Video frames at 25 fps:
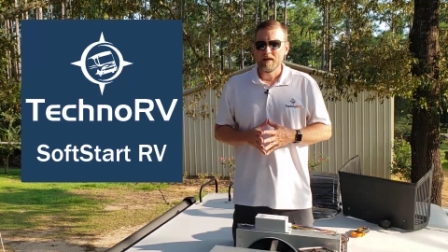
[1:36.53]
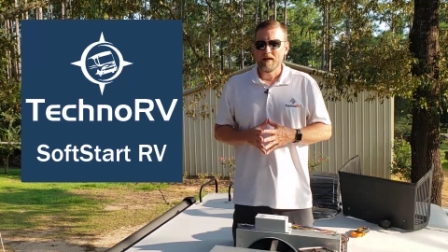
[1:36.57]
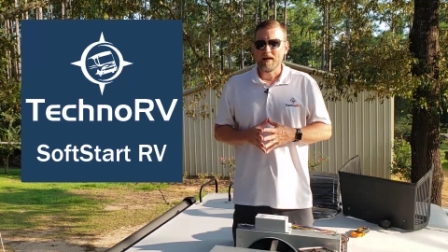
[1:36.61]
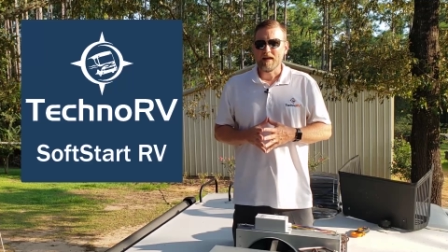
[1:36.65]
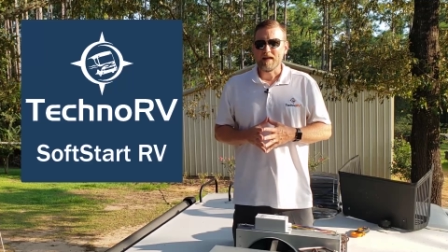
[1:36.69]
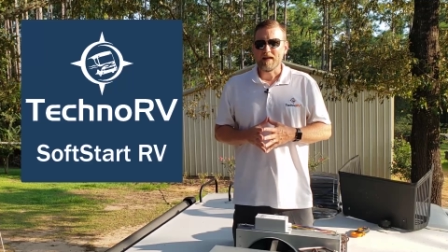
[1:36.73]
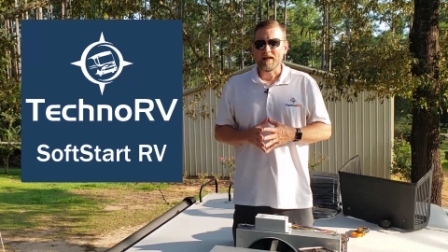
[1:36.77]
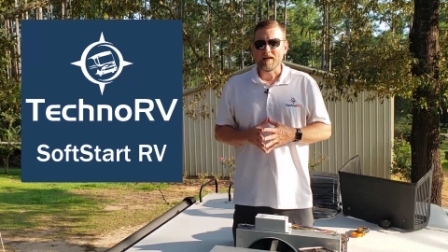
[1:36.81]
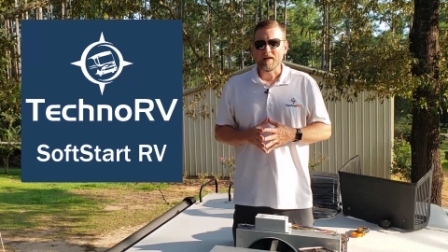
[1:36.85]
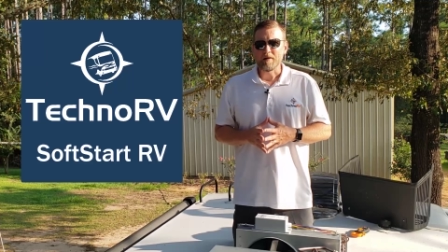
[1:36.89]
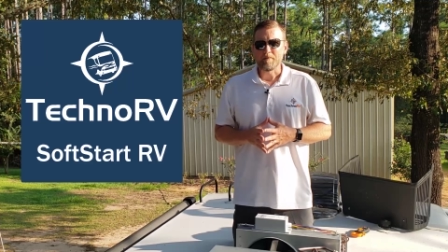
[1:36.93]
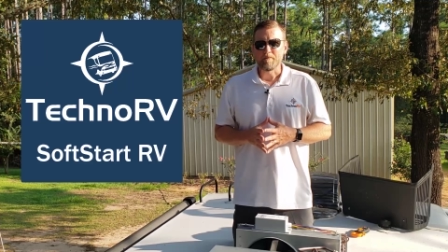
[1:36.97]

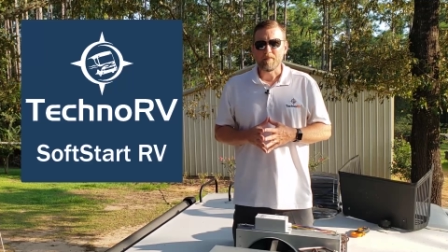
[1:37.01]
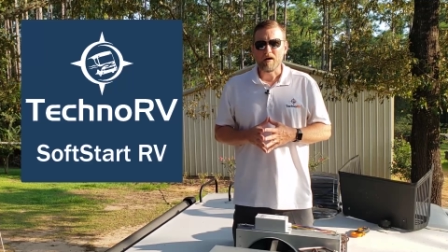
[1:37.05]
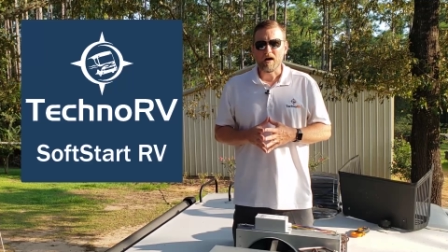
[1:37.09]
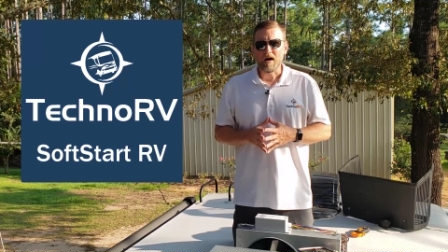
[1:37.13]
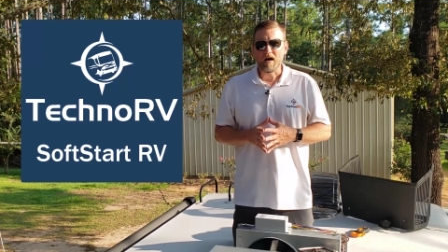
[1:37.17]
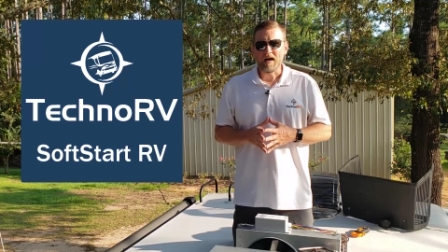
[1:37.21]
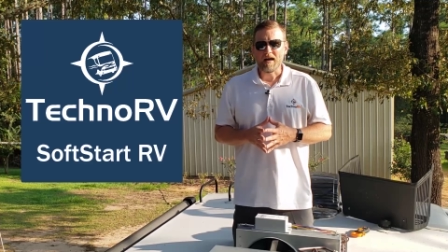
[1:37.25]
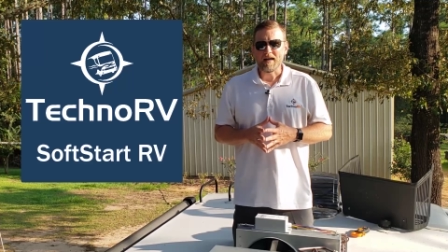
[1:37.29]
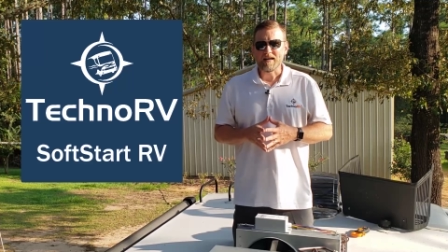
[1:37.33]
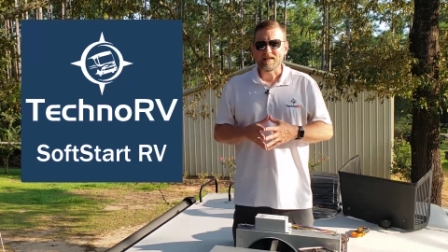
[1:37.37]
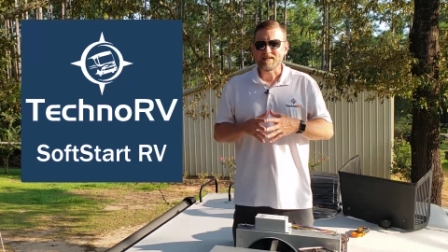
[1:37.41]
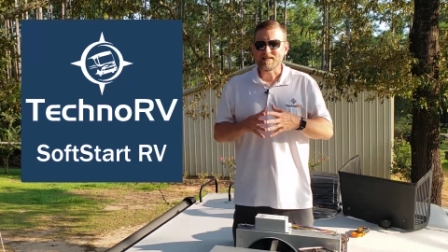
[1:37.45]
And
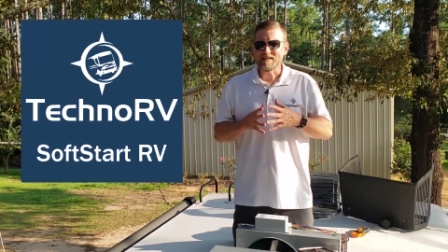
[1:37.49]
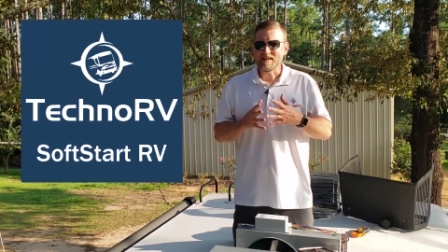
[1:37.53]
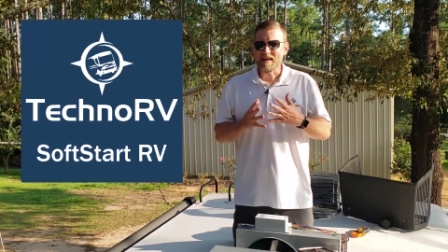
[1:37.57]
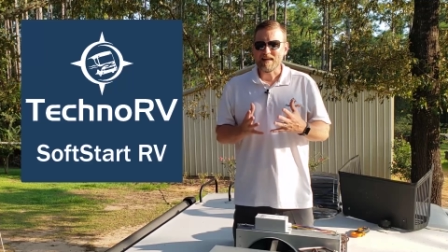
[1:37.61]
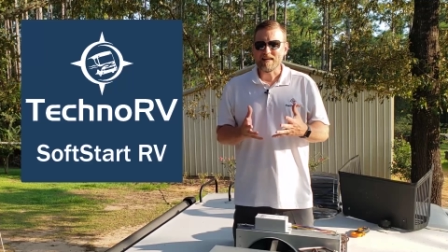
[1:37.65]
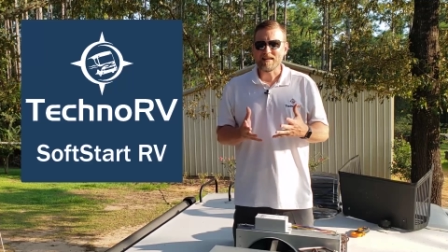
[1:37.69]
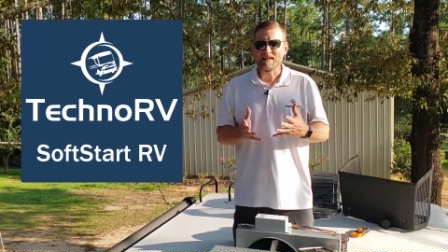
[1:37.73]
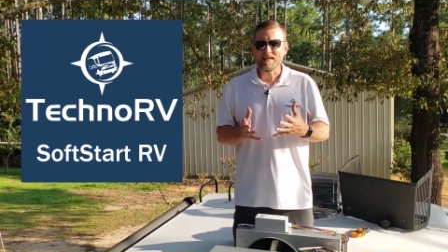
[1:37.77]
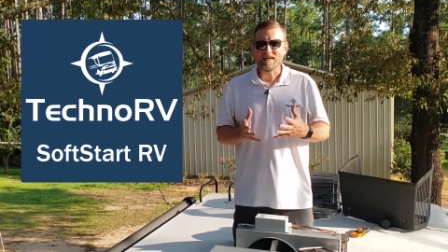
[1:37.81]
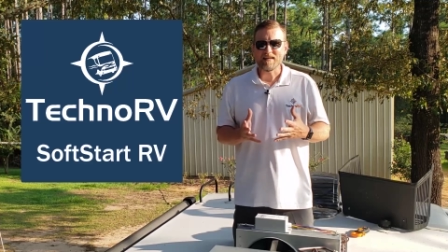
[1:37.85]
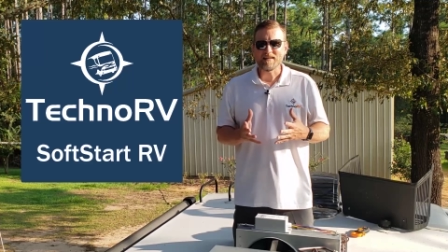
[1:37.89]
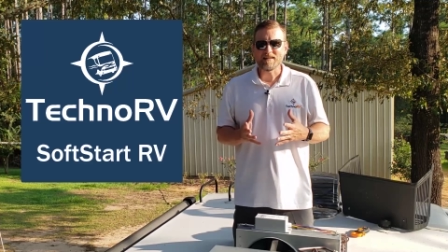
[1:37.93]
by
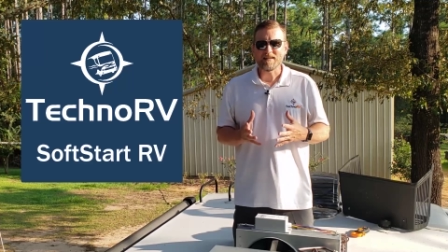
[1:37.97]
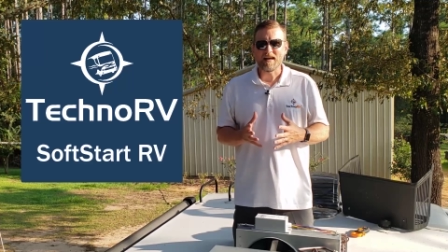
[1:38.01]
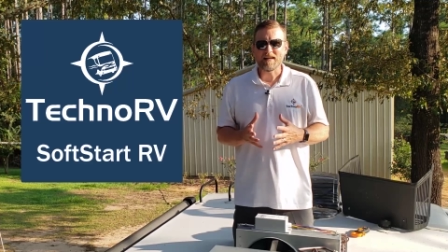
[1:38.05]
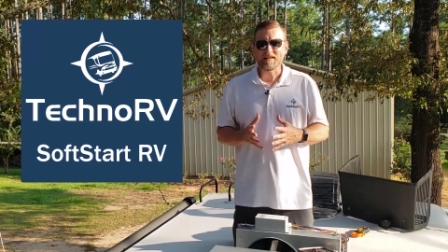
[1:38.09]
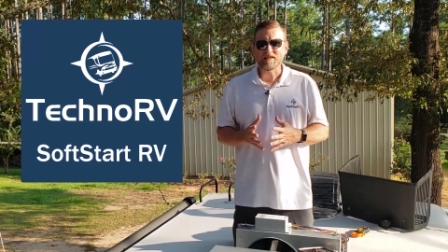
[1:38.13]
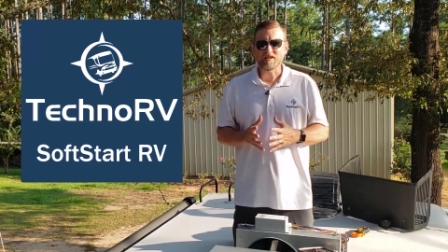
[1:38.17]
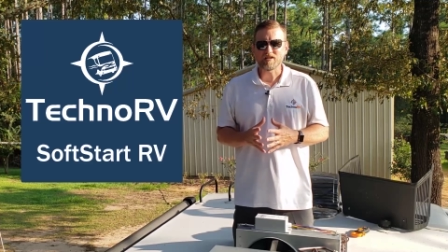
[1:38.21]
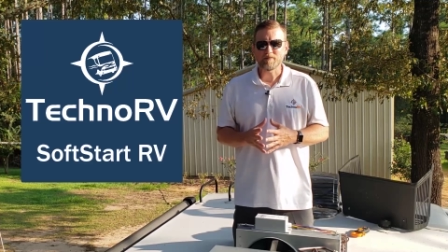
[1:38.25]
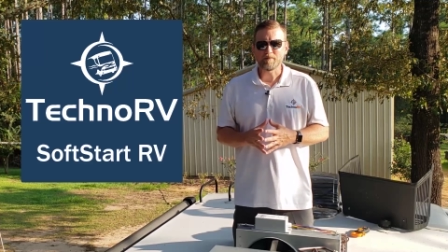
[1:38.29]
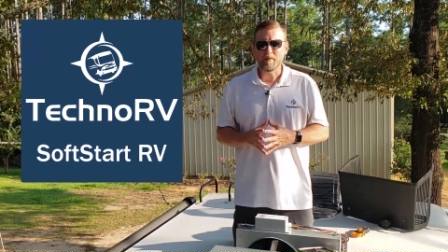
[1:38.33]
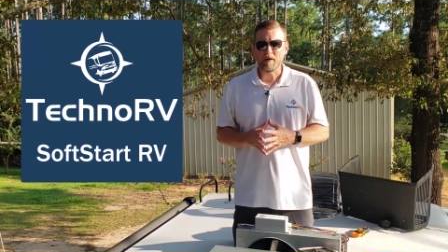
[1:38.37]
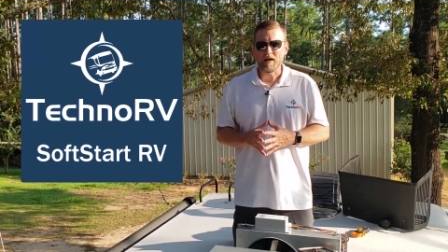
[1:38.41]
taking
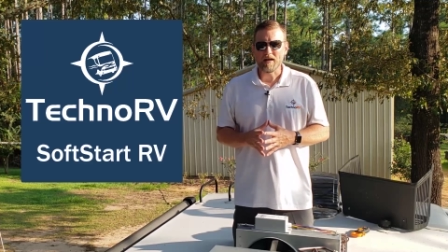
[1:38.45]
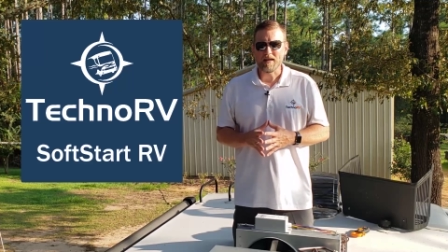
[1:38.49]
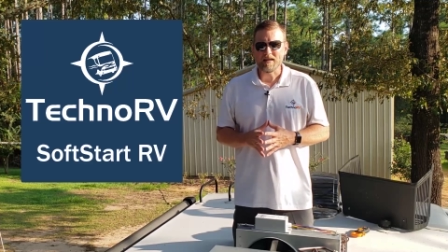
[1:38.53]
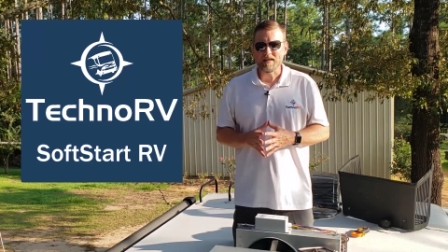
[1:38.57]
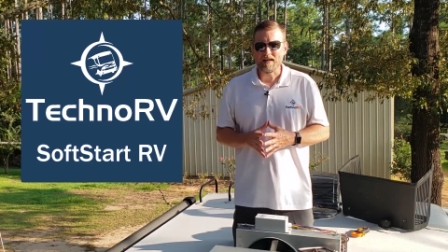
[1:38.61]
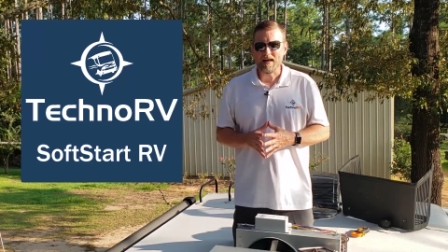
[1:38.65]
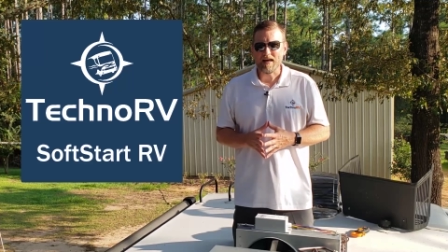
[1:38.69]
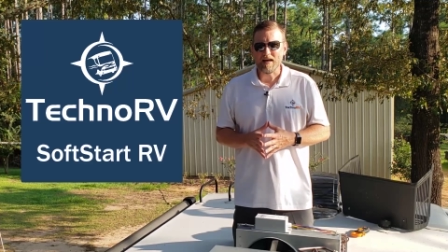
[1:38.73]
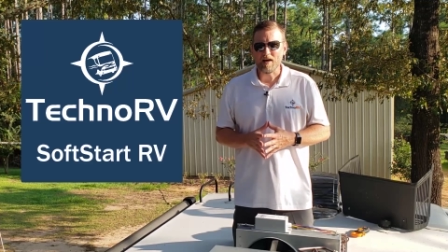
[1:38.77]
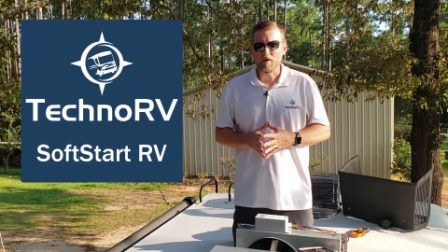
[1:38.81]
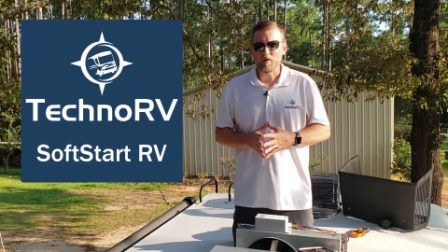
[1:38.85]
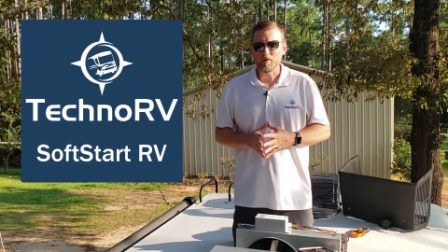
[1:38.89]
that
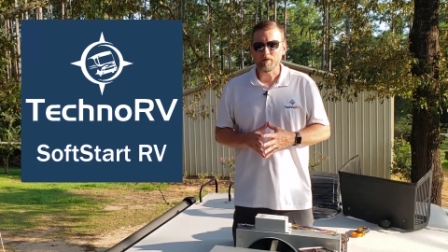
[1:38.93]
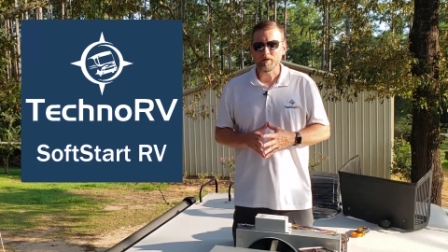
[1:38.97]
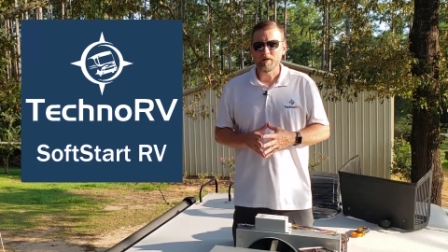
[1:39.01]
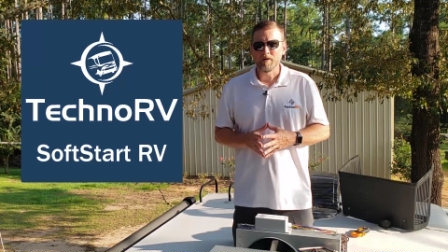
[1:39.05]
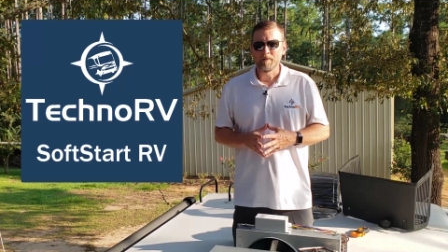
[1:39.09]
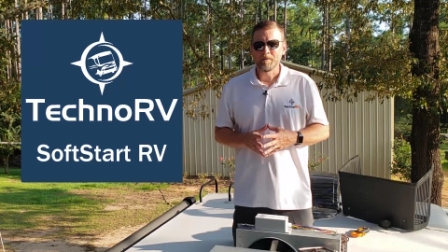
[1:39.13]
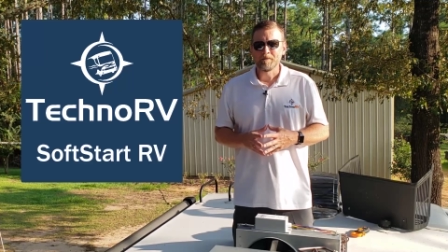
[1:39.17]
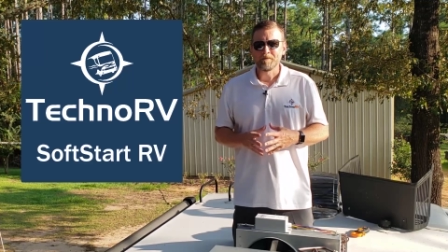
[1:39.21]
spike out,